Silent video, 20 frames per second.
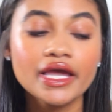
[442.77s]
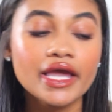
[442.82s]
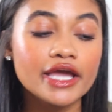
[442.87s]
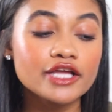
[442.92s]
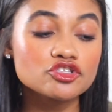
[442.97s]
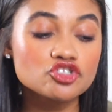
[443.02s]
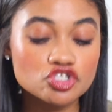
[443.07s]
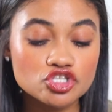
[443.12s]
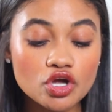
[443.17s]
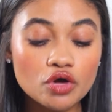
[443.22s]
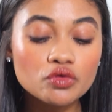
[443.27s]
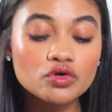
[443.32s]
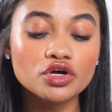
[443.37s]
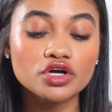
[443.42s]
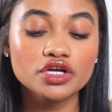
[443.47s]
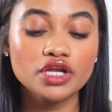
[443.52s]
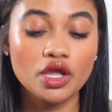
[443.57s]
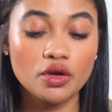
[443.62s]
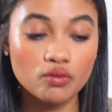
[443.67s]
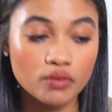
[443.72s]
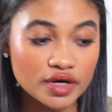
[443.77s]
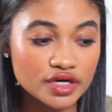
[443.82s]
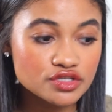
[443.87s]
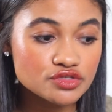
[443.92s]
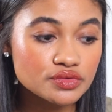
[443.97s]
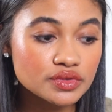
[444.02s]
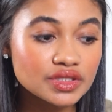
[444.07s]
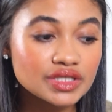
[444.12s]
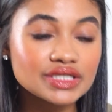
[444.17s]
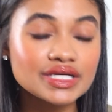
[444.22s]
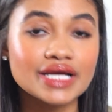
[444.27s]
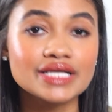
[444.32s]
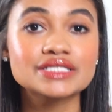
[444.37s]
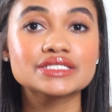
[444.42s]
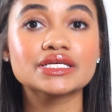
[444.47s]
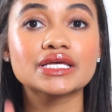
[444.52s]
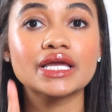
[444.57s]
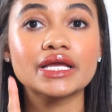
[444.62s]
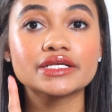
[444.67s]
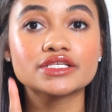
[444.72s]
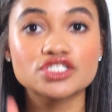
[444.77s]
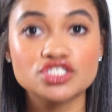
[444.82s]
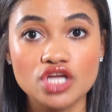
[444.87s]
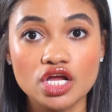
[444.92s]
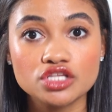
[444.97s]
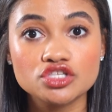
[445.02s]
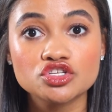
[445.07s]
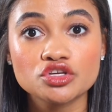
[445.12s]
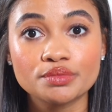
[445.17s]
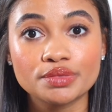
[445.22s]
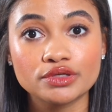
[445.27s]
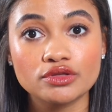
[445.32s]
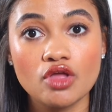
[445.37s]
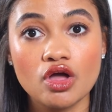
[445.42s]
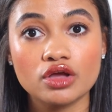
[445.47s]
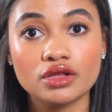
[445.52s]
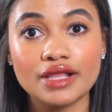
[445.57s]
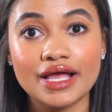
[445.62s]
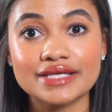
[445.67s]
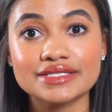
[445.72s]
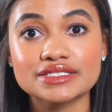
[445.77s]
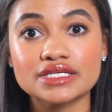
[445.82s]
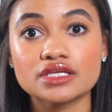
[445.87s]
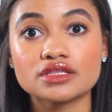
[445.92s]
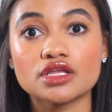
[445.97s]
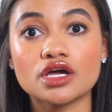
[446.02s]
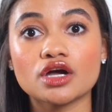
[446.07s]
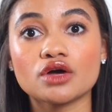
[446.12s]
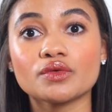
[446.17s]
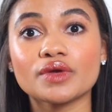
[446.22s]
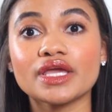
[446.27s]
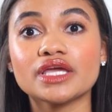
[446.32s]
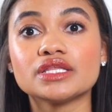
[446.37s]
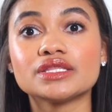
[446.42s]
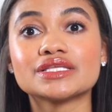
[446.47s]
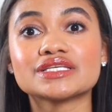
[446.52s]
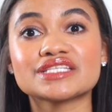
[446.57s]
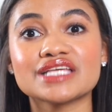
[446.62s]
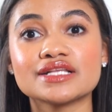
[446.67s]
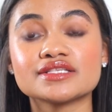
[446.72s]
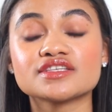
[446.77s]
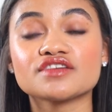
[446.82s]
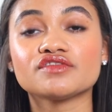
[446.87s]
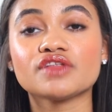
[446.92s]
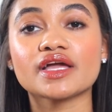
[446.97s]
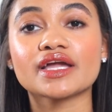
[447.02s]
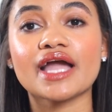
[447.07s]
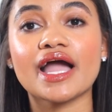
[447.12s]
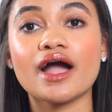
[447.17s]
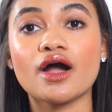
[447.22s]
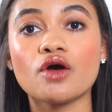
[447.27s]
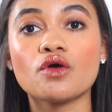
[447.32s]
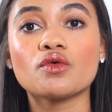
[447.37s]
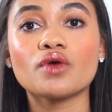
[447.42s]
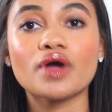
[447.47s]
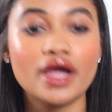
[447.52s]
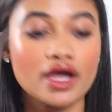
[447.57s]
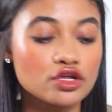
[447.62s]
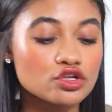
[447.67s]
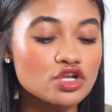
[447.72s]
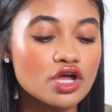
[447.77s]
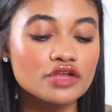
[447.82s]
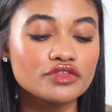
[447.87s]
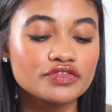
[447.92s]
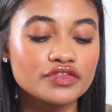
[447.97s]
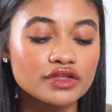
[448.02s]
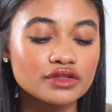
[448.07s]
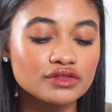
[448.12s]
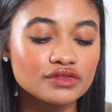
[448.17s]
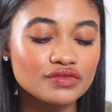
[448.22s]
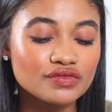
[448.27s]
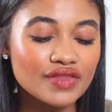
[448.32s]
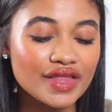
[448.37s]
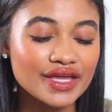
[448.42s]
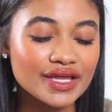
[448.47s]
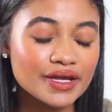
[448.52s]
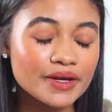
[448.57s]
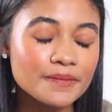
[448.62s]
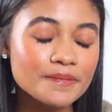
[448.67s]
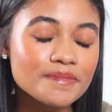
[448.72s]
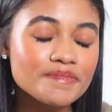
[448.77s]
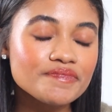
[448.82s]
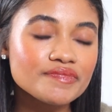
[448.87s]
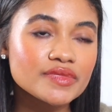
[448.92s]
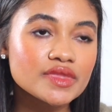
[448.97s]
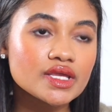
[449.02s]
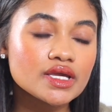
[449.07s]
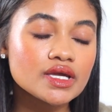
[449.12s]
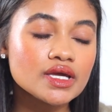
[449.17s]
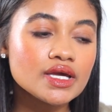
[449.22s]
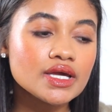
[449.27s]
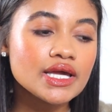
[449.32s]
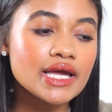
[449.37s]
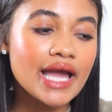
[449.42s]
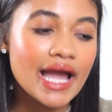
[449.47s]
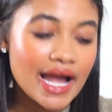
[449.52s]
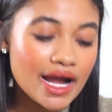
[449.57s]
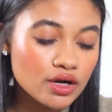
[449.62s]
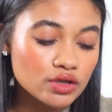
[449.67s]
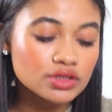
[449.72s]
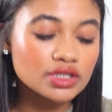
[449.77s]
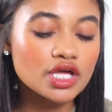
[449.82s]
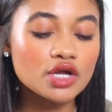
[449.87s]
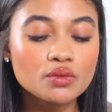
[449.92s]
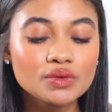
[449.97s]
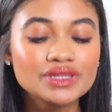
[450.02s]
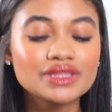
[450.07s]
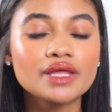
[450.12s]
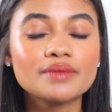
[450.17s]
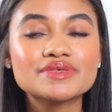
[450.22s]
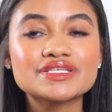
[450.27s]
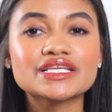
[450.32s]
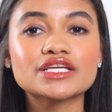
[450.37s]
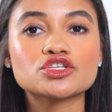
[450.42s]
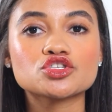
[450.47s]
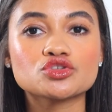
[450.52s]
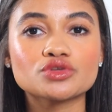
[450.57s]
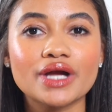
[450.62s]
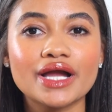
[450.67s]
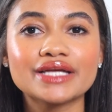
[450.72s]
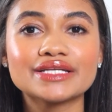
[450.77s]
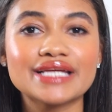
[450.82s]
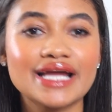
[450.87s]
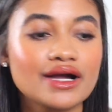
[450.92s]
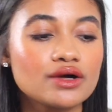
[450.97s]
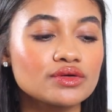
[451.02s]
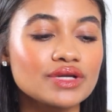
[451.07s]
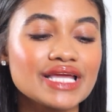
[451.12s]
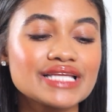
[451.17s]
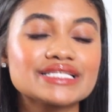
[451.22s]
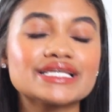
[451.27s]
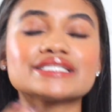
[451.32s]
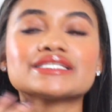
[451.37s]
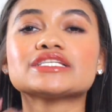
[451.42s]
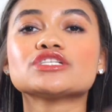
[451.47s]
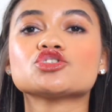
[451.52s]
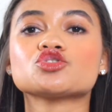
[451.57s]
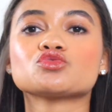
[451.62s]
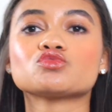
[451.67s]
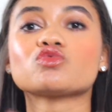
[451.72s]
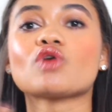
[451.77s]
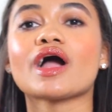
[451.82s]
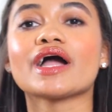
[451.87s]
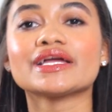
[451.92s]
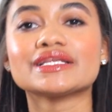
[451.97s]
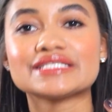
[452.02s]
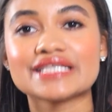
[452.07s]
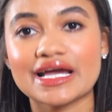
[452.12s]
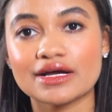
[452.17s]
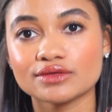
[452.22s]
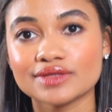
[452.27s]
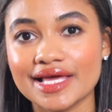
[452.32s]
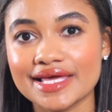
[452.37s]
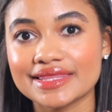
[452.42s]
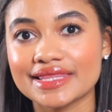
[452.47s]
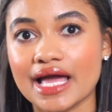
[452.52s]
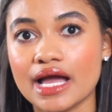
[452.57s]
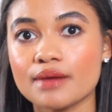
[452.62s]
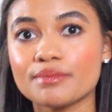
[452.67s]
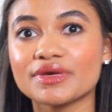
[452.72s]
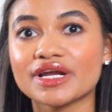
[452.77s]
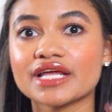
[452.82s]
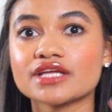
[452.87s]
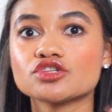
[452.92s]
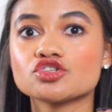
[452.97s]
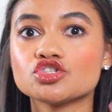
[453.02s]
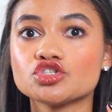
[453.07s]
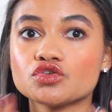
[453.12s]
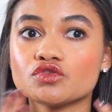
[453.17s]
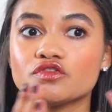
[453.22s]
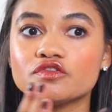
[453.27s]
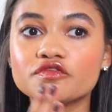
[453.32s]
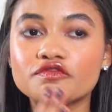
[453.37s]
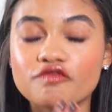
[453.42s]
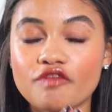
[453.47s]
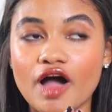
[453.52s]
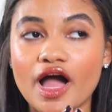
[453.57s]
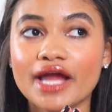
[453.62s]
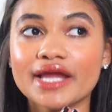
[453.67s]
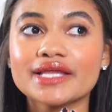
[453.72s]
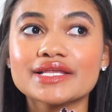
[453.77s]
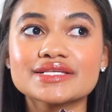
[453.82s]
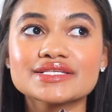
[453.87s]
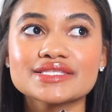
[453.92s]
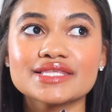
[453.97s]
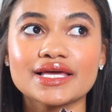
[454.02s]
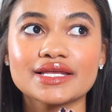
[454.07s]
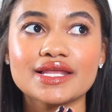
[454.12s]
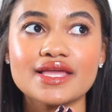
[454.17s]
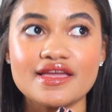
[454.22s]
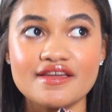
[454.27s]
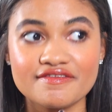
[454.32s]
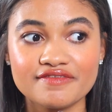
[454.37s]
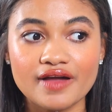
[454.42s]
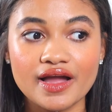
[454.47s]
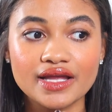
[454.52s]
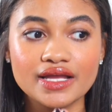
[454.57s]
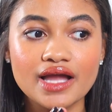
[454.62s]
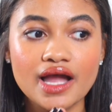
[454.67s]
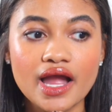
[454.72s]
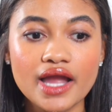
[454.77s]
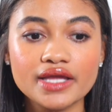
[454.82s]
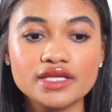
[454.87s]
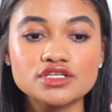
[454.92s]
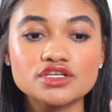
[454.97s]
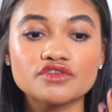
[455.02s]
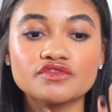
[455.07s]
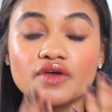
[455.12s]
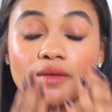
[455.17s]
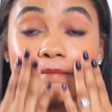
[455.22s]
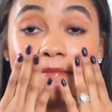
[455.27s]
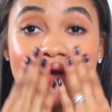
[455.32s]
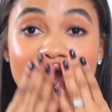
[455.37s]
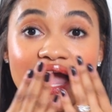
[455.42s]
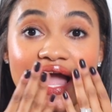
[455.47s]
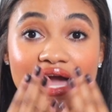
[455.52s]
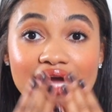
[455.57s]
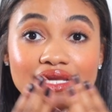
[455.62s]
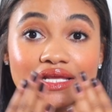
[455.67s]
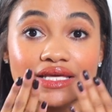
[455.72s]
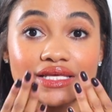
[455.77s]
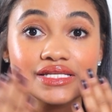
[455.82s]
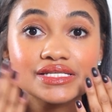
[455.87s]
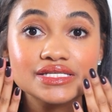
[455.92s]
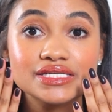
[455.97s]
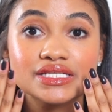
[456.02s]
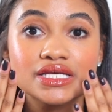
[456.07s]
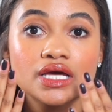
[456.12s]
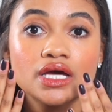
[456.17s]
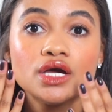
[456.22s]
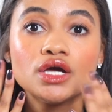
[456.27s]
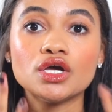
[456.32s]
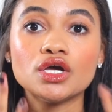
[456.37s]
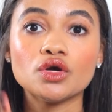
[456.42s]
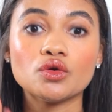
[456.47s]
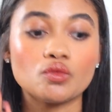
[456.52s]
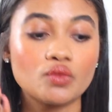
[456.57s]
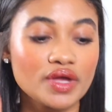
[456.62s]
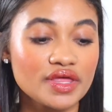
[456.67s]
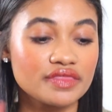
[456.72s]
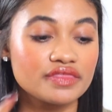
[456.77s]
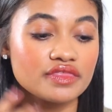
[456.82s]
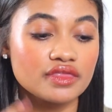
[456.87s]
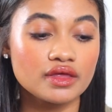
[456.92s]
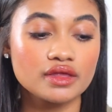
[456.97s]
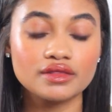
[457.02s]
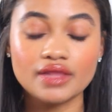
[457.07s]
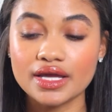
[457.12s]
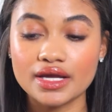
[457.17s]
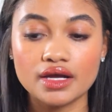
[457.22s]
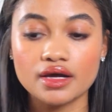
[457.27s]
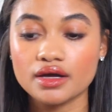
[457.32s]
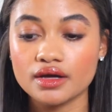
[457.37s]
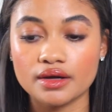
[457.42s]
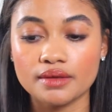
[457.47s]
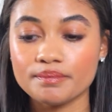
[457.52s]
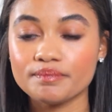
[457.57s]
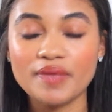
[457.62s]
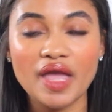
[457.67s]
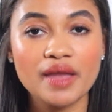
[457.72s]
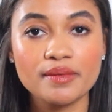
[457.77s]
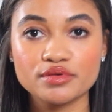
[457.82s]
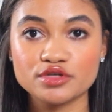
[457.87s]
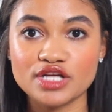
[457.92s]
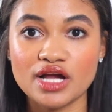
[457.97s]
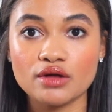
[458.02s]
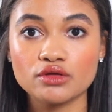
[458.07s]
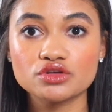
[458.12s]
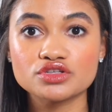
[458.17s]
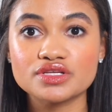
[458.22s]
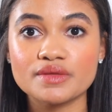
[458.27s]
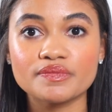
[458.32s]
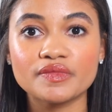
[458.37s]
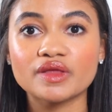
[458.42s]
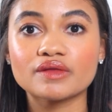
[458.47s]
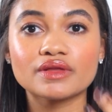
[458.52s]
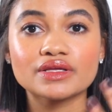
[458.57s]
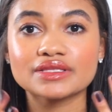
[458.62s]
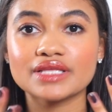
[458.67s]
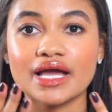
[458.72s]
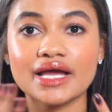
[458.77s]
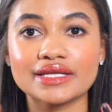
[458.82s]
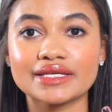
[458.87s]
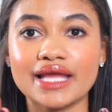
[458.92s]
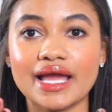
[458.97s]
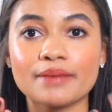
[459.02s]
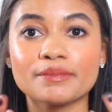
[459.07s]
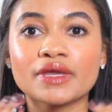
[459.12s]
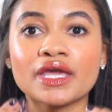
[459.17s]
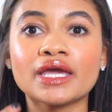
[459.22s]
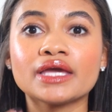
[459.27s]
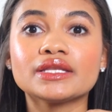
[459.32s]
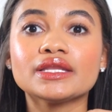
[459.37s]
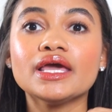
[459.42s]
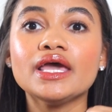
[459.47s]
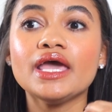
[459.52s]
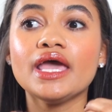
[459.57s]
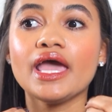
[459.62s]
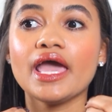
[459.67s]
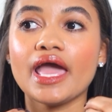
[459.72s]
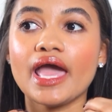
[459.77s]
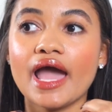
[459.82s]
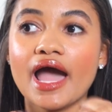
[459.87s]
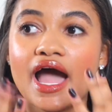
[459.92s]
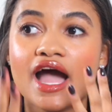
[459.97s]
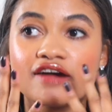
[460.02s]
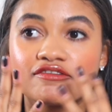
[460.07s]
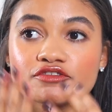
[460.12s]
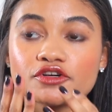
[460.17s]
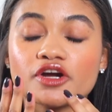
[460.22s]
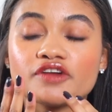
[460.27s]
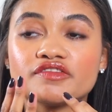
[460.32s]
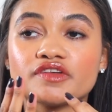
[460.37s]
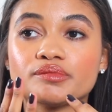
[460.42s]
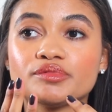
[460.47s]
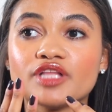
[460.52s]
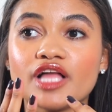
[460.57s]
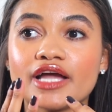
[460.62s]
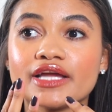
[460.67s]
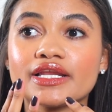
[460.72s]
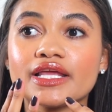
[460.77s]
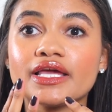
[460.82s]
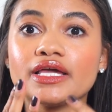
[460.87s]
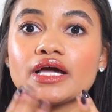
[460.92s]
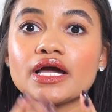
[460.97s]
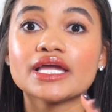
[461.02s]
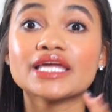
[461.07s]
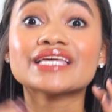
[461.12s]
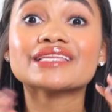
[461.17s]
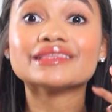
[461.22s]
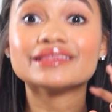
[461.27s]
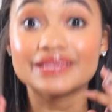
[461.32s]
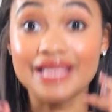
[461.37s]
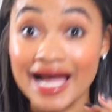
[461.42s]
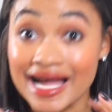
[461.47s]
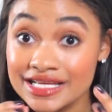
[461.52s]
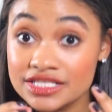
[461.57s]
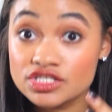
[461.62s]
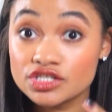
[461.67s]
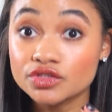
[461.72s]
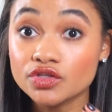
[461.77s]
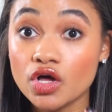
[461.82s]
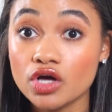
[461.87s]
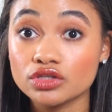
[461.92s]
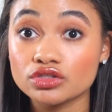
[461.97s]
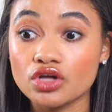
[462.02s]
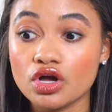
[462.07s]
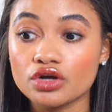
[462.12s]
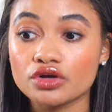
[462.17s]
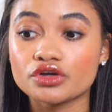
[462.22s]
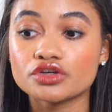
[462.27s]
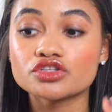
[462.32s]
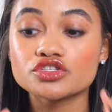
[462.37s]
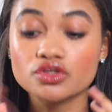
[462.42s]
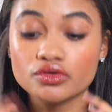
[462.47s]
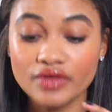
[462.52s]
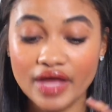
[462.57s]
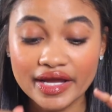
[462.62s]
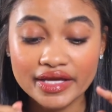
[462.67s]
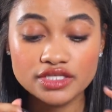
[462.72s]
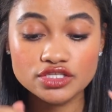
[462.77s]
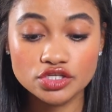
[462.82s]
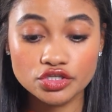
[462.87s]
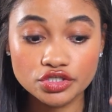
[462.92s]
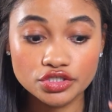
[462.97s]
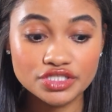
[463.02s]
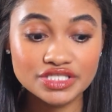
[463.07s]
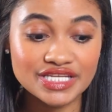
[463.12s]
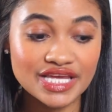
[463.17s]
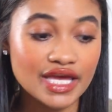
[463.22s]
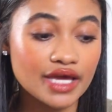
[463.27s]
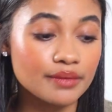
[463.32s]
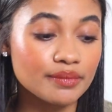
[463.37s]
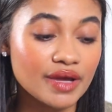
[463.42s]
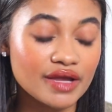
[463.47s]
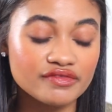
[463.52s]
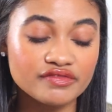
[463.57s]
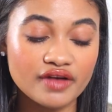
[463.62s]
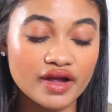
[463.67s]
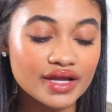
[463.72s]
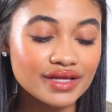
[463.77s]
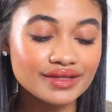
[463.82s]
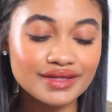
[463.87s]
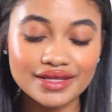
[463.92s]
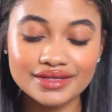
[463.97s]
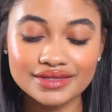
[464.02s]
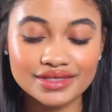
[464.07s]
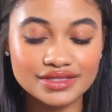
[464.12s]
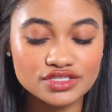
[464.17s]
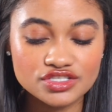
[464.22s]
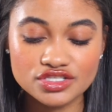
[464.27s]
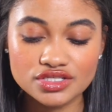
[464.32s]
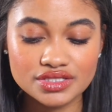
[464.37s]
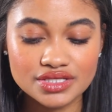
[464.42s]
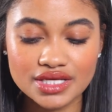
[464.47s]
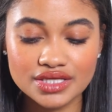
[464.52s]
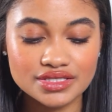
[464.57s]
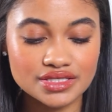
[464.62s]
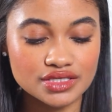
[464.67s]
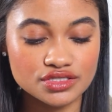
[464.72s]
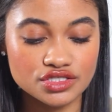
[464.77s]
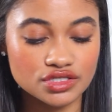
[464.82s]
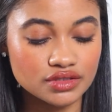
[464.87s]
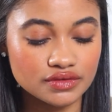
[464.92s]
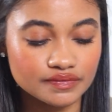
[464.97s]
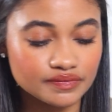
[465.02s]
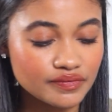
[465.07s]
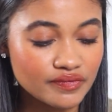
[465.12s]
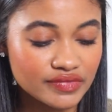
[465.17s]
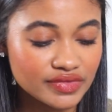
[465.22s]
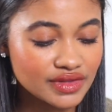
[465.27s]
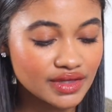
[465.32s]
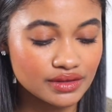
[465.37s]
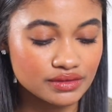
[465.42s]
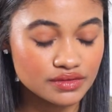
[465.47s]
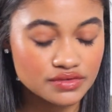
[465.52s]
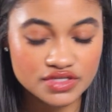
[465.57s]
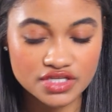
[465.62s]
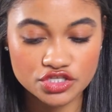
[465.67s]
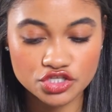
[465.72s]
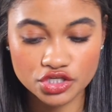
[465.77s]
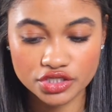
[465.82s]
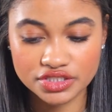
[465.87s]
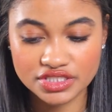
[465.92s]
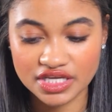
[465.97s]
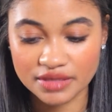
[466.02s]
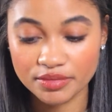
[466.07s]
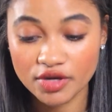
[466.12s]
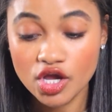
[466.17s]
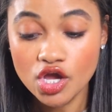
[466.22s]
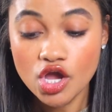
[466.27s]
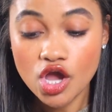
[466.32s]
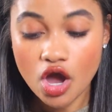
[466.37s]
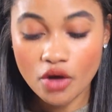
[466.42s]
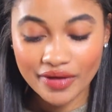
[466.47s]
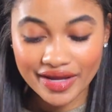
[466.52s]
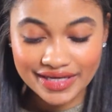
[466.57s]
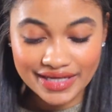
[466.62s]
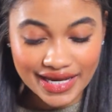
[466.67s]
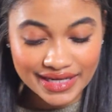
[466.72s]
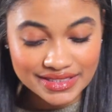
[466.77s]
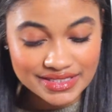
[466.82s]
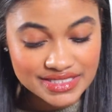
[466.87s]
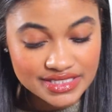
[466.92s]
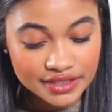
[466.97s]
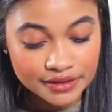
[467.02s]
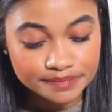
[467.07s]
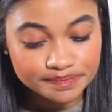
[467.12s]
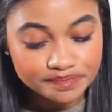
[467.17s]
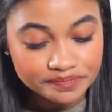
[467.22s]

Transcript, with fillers: It's so good. It wears really nicely. It's not super long lasting though, in the sense of like how uh, the like how liquid lipsticks dry down. It doesn't dry down like that, but I do find that if I kind of pat it with like a paper towel or something like that, napkin, after I've applied it, it lasts a lot longer. So that is a good tip. I find that it's just like such a Oh, such a good tip. Okay, next.